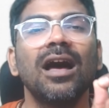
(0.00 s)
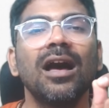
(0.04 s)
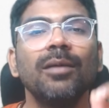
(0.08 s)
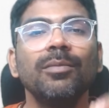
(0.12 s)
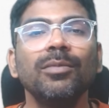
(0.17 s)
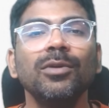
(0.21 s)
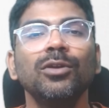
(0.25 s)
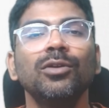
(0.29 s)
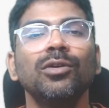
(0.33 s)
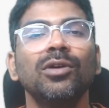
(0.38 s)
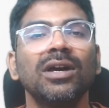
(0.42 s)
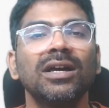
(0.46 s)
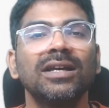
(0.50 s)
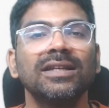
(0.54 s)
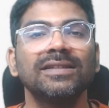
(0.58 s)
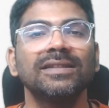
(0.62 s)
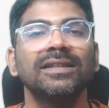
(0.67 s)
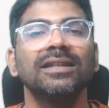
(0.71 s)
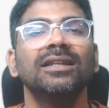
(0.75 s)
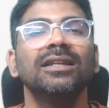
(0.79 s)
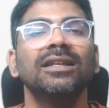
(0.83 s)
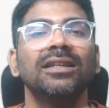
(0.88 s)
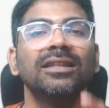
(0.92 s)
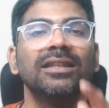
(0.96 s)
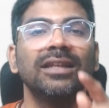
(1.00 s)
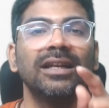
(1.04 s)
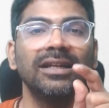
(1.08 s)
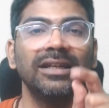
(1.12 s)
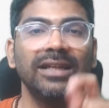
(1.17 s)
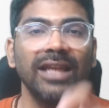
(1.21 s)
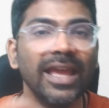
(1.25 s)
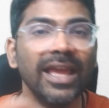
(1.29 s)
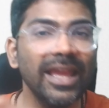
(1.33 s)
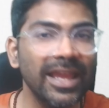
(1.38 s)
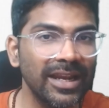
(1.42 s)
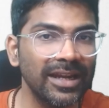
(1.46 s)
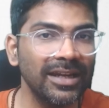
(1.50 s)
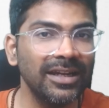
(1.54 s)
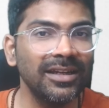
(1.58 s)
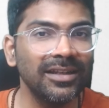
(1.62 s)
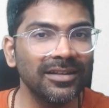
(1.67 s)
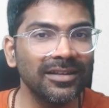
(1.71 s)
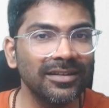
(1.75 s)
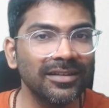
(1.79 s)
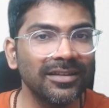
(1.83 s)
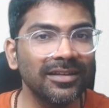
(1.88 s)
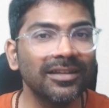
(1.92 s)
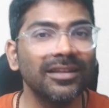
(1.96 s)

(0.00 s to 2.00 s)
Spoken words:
amino acid in the diet,